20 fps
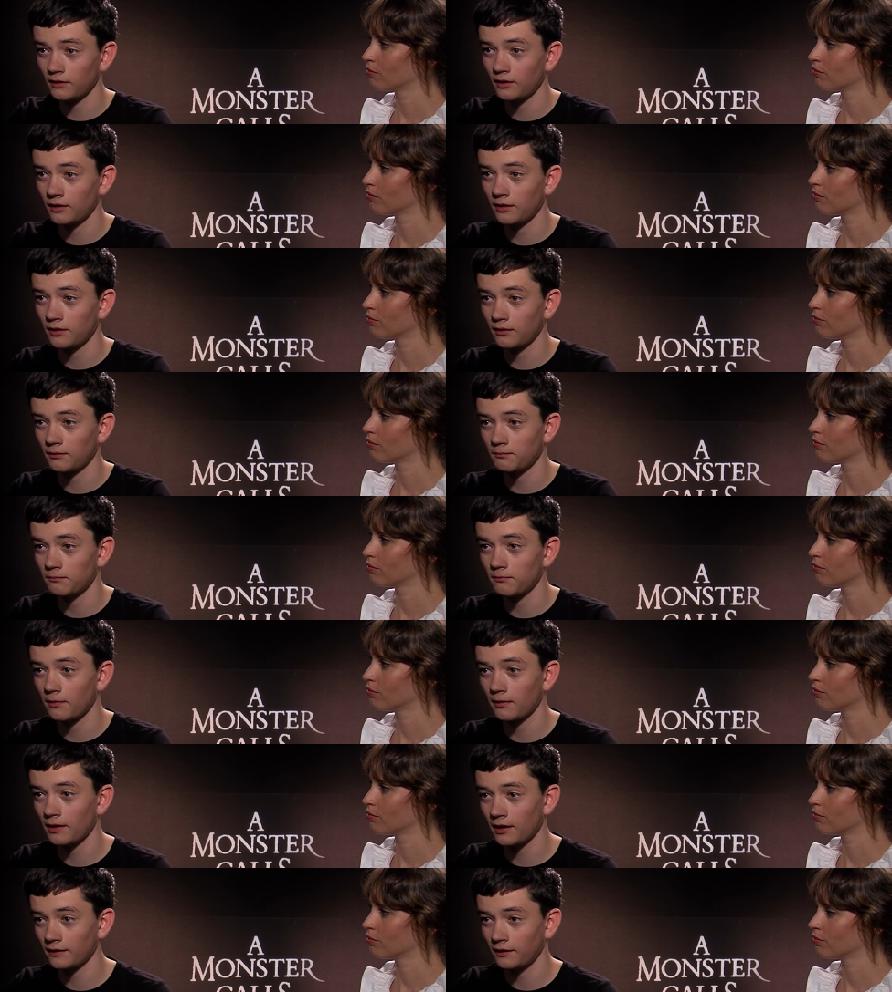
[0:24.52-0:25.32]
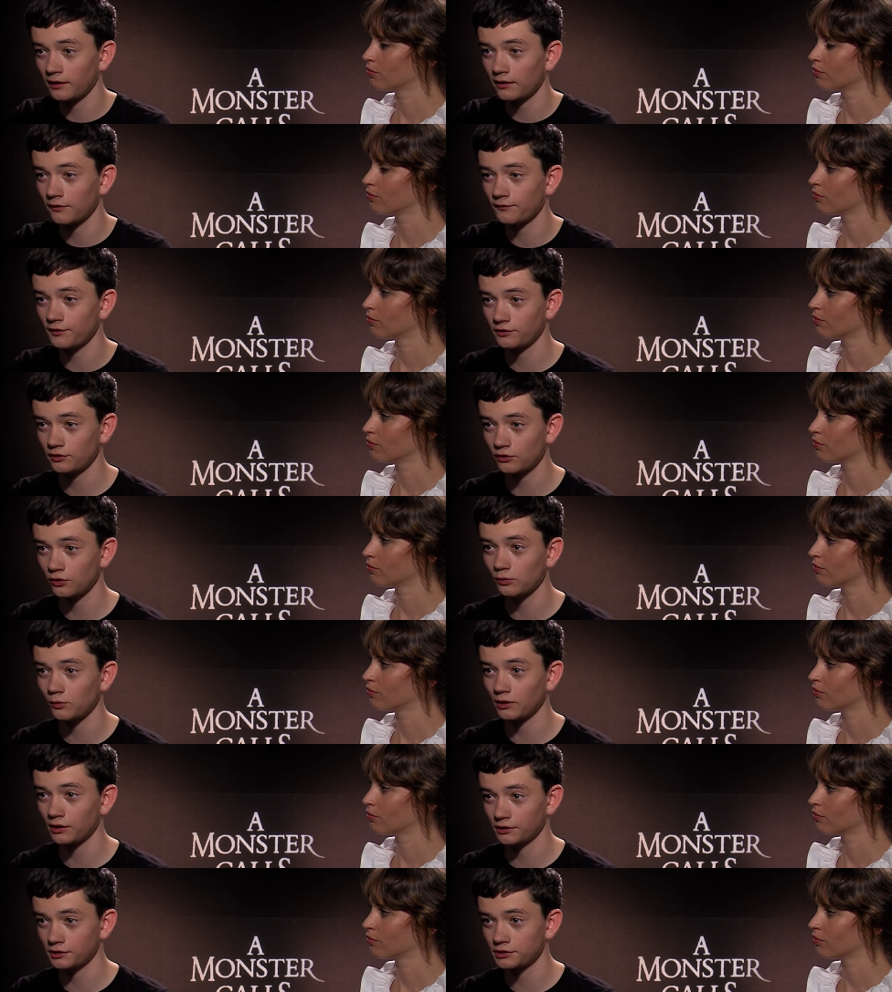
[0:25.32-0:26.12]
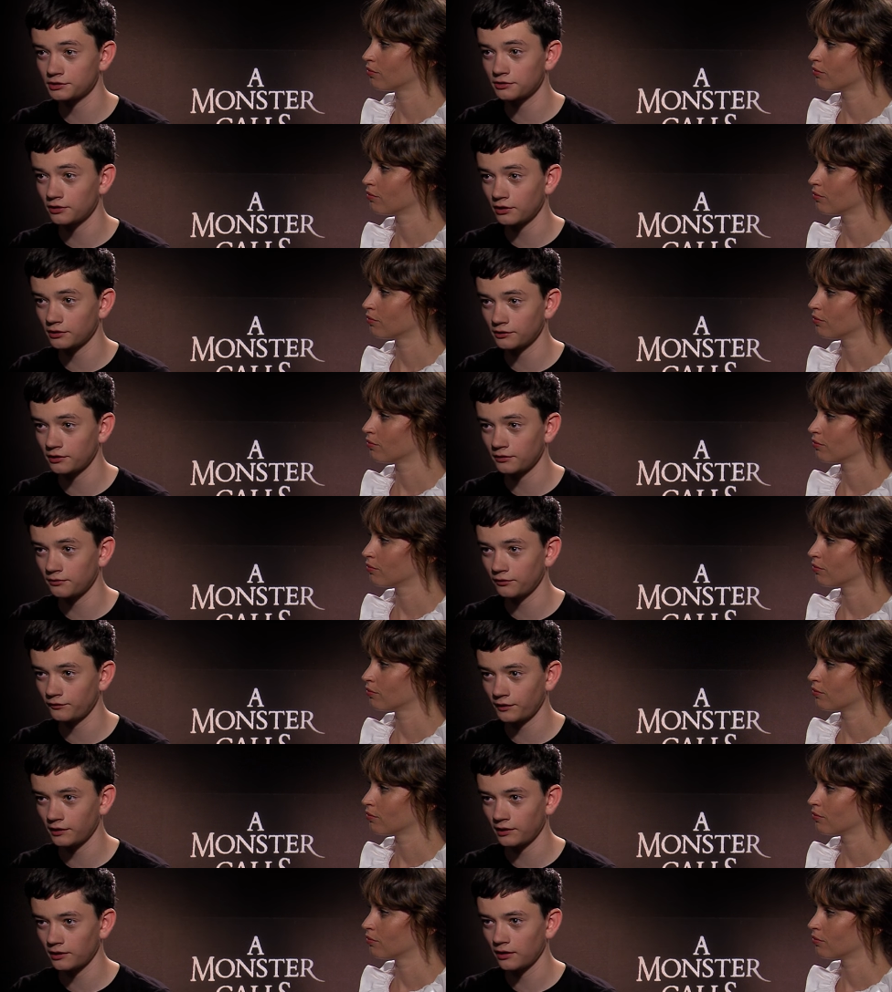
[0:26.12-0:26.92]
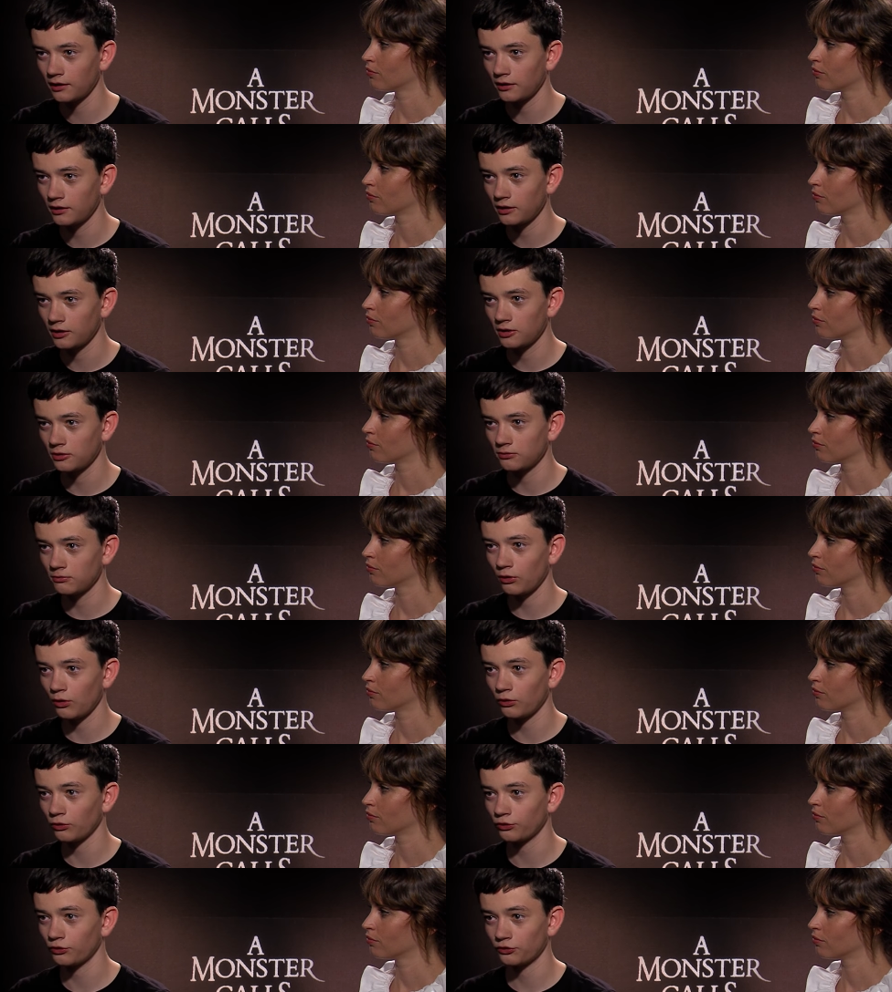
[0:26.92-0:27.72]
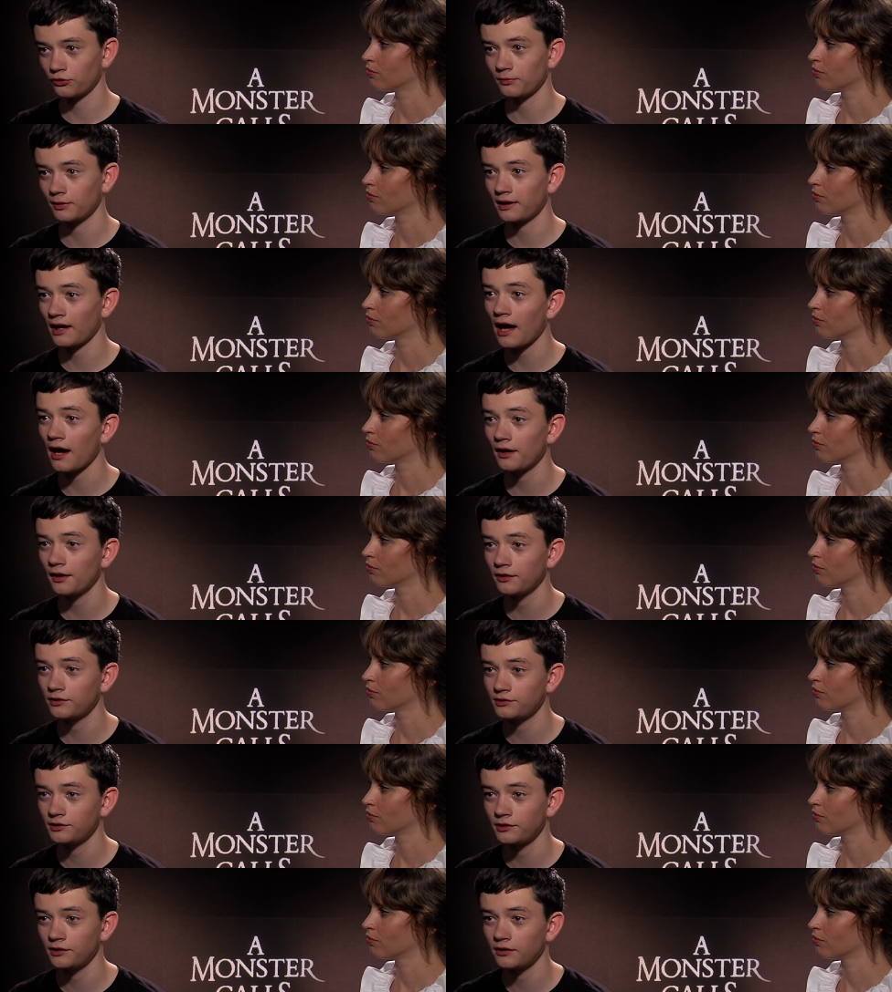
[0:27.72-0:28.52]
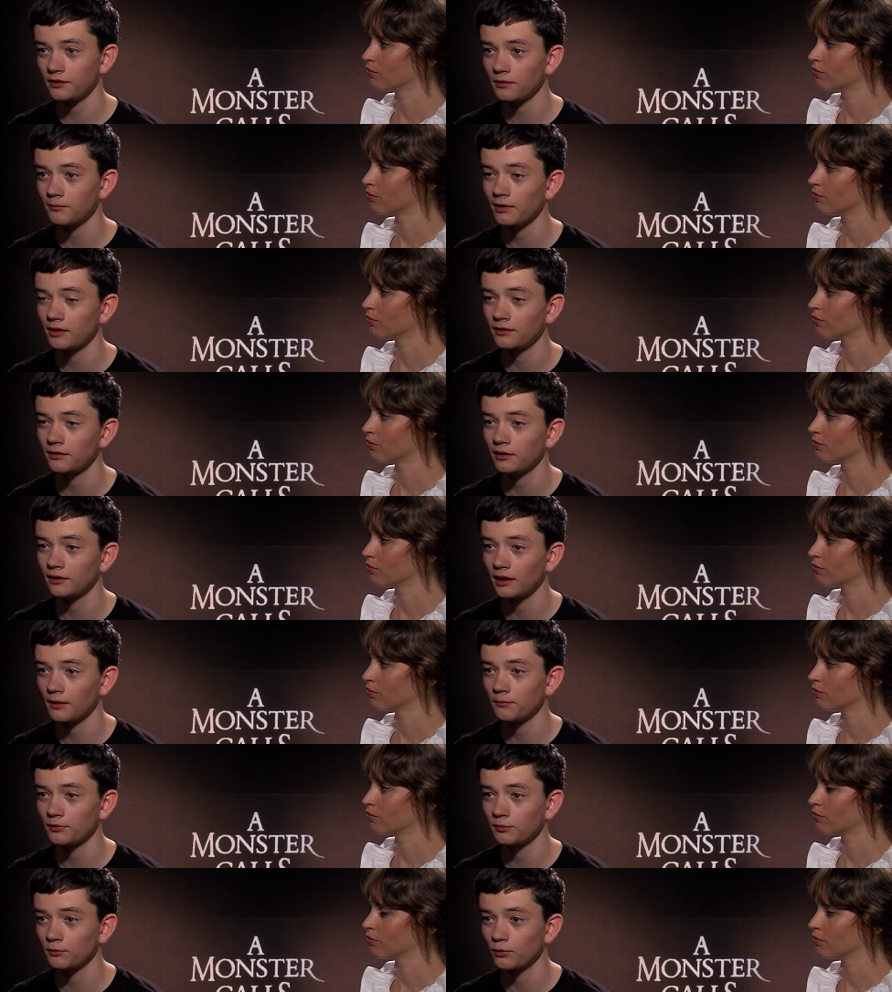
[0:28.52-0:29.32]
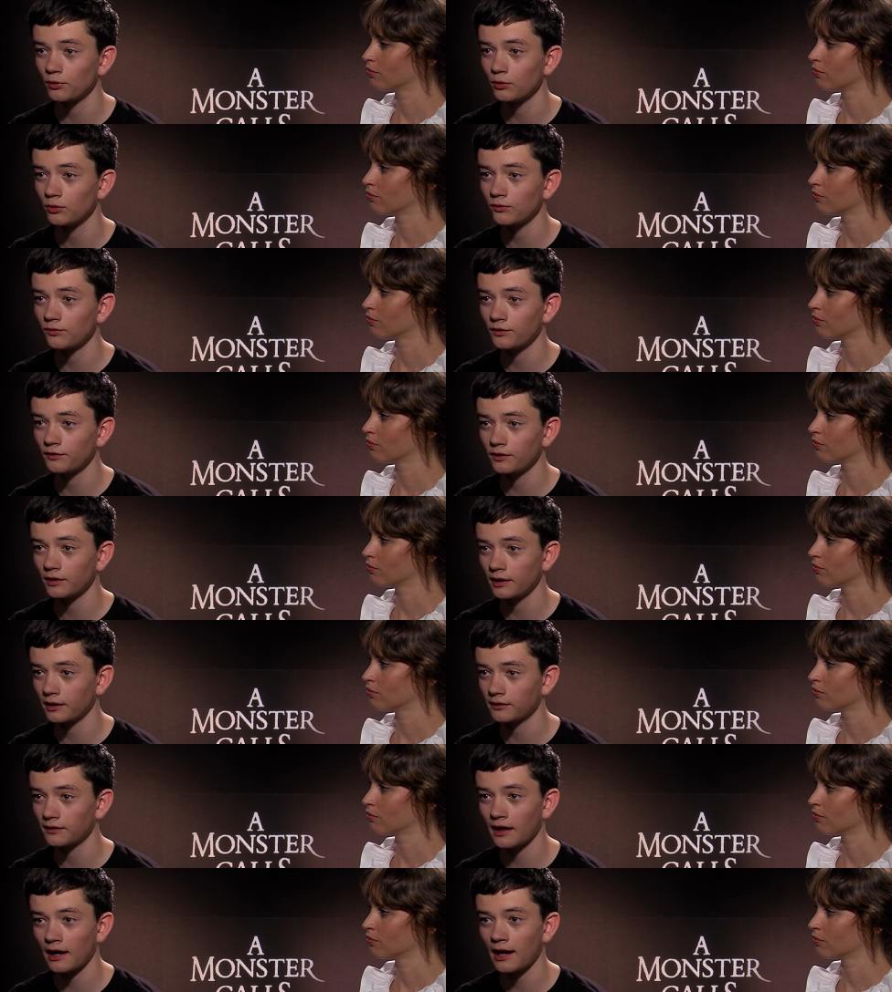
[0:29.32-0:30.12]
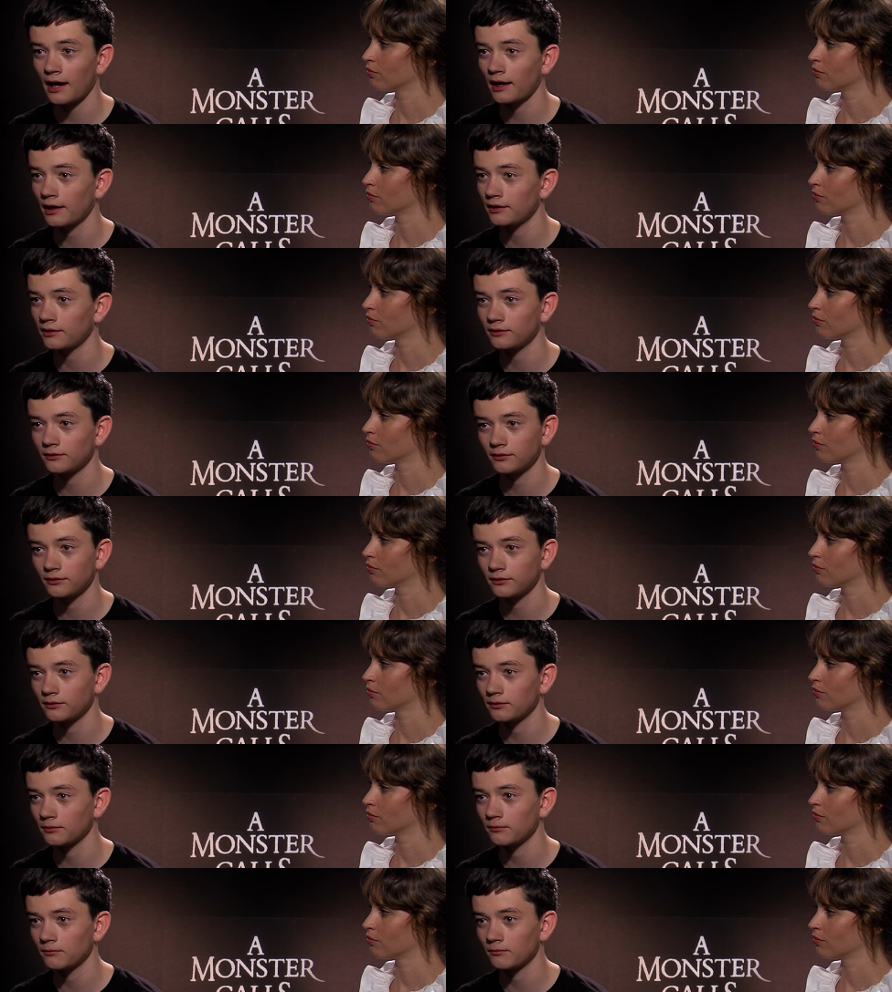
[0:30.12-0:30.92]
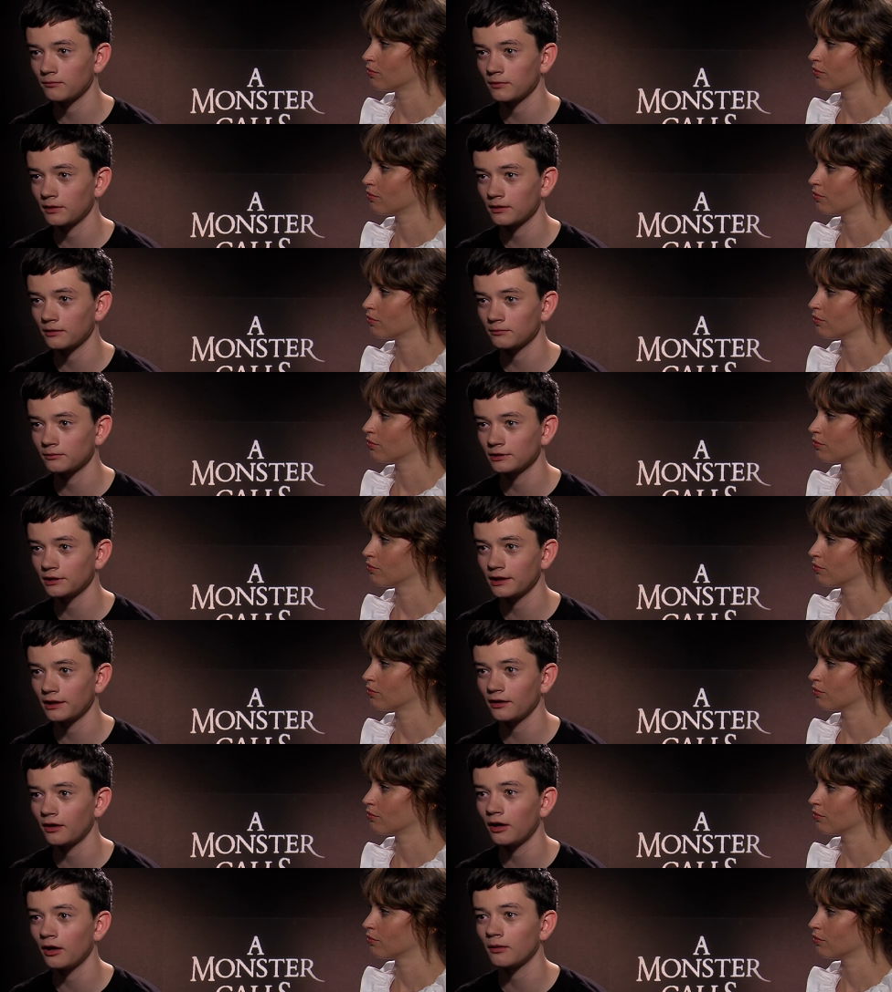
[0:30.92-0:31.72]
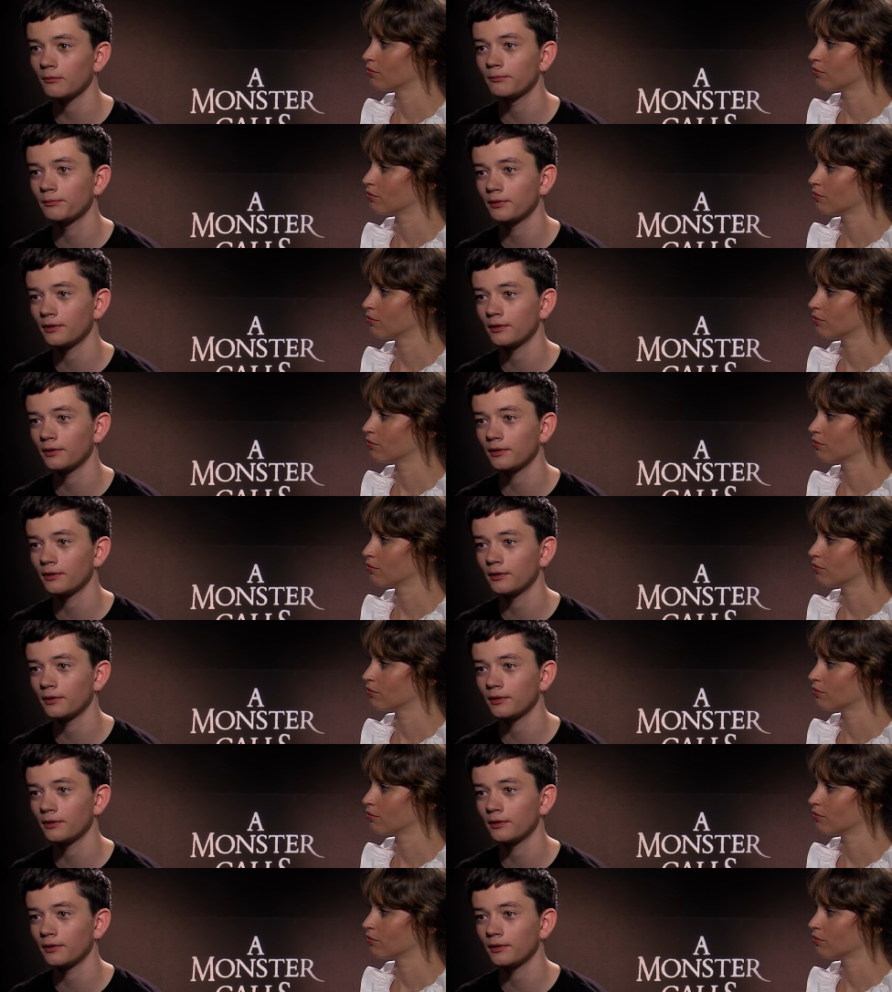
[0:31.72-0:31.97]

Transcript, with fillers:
Speaker 1: they had like a physical one constructed with like all sorts of mechanics in it. They made the lips move and like the eyes like light up,